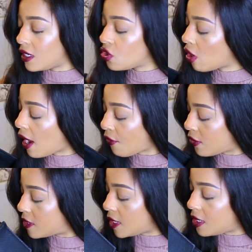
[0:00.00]
Literally, I have
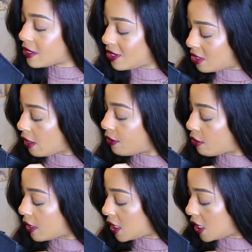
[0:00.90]
receipts and stuff
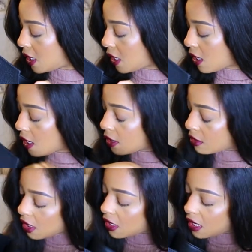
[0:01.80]
already in here.
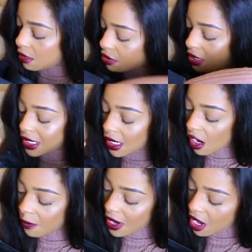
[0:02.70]
And the lipstick.
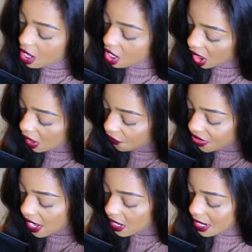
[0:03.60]
I've been looking for
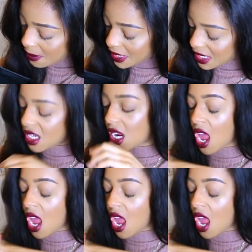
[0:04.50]
that lipstick.